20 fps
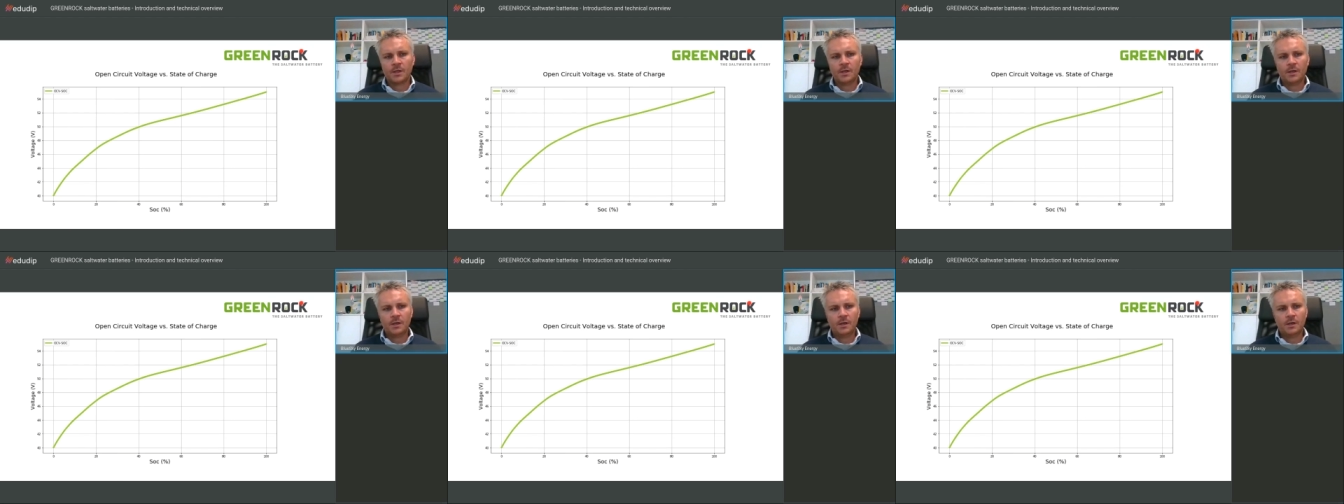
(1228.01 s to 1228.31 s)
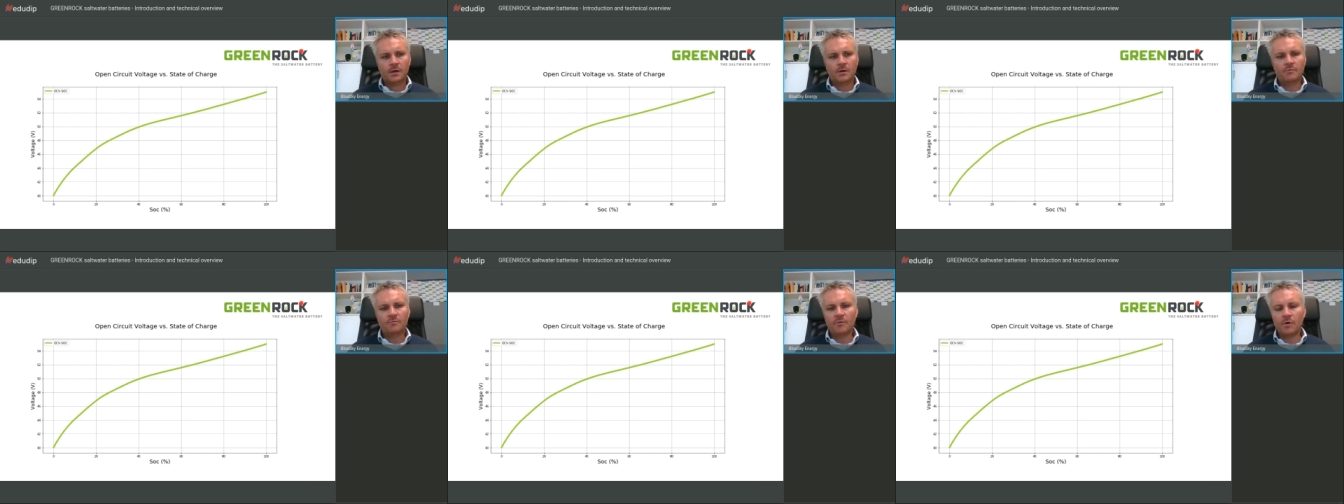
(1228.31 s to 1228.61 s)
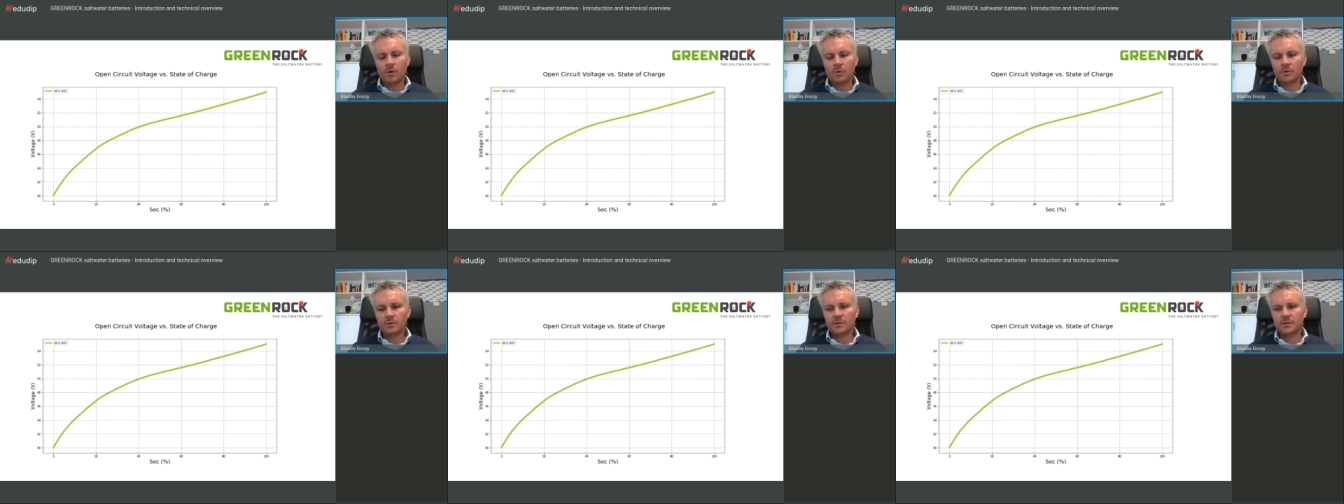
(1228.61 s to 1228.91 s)

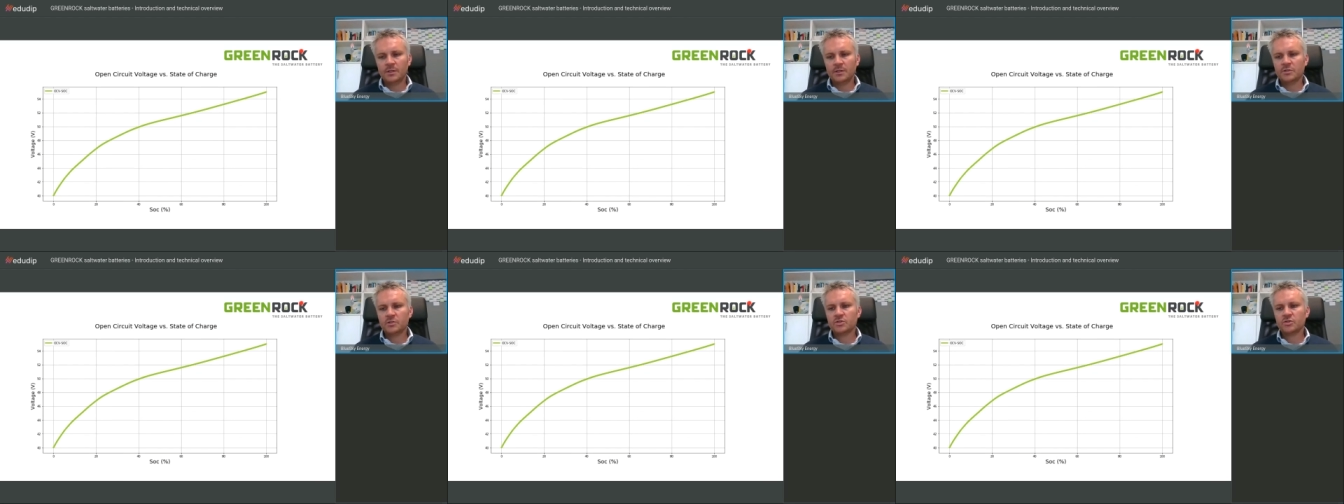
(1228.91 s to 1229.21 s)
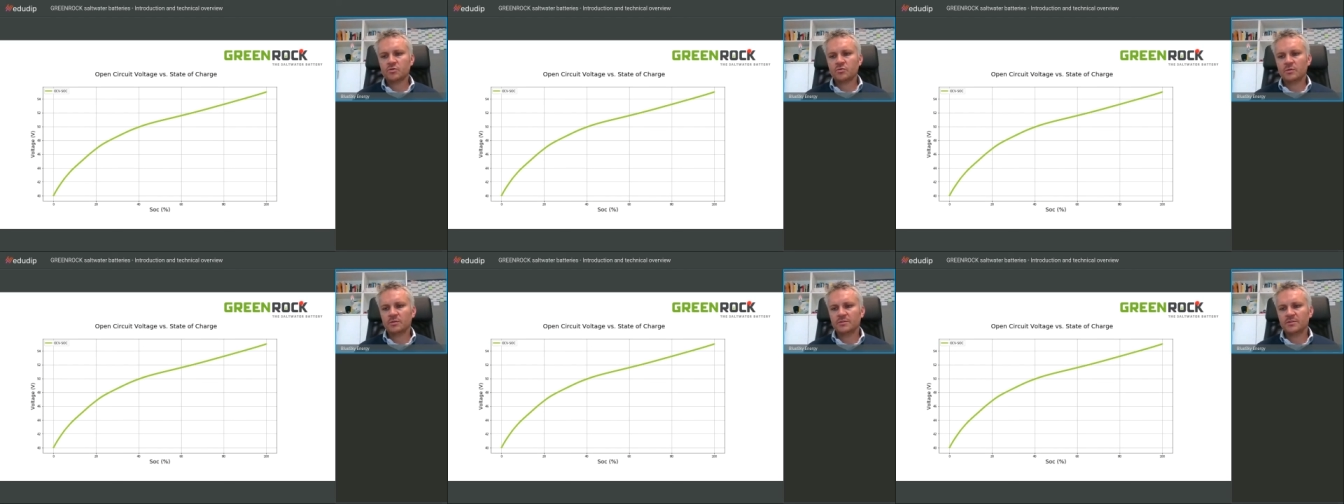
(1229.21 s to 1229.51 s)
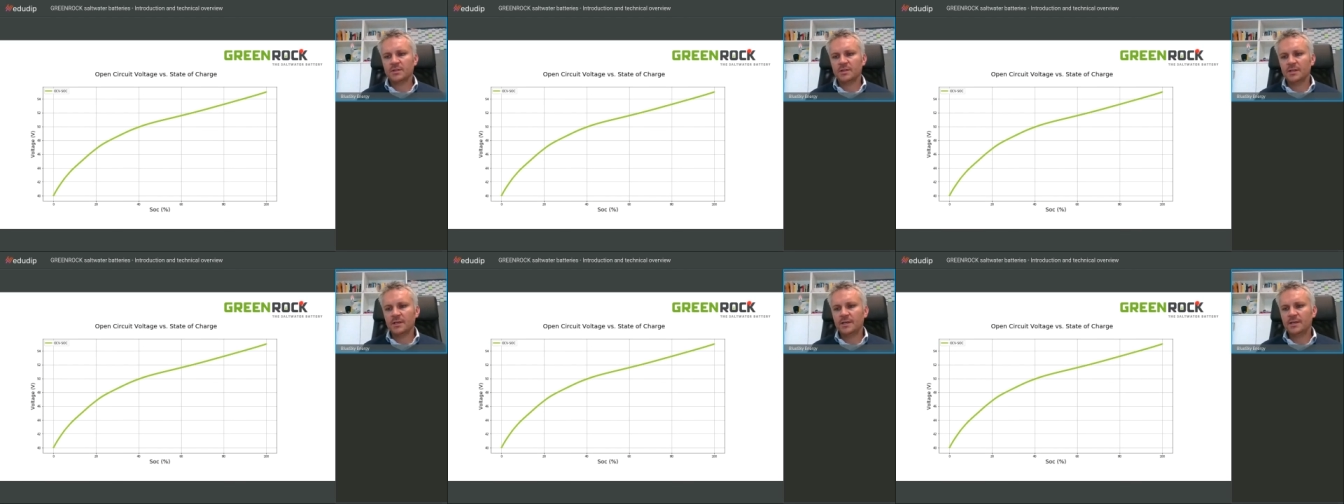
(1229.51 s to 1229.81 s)
into the
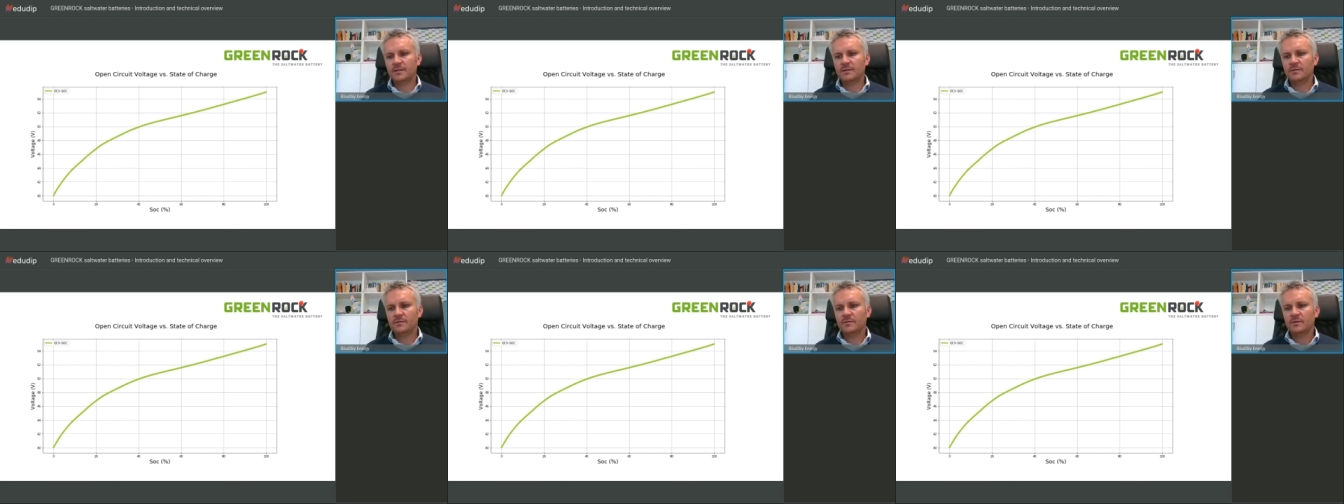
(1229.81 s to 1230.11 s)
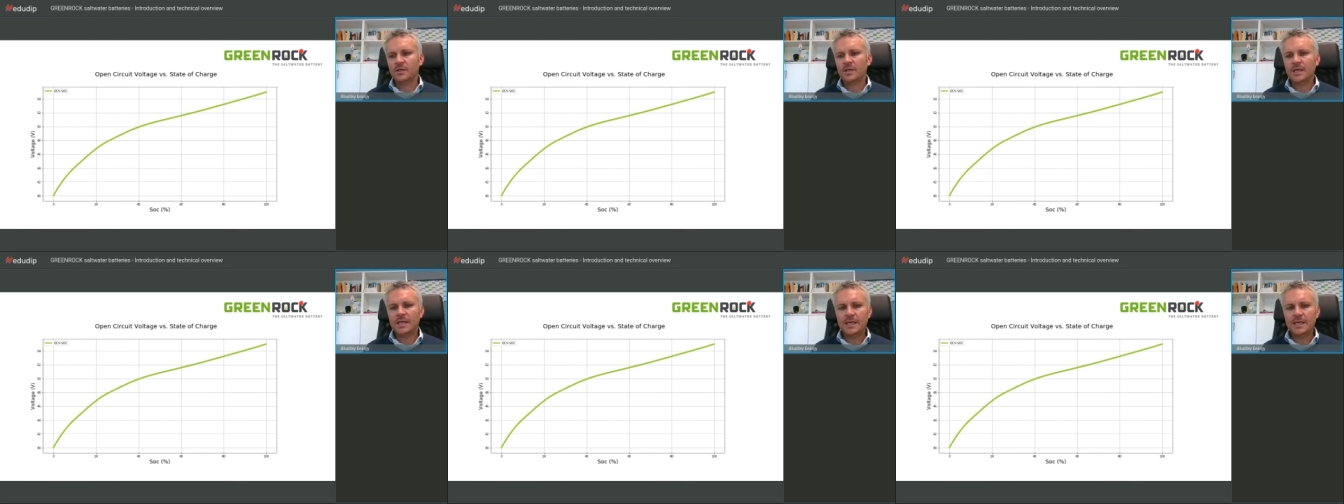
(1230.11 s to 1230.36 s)
state of charge?